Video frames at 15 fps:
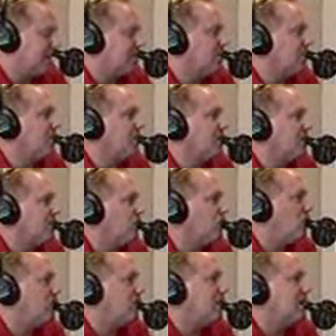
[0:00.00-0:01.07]
back the demand for
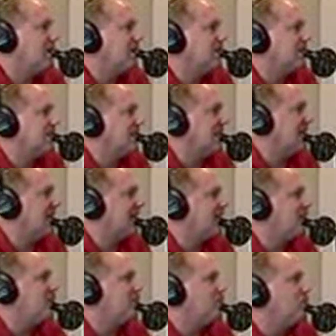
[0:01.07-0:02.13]
home buying. There's still a lot of
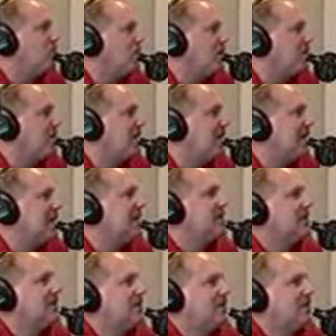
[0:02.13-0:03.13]
people who want to buy,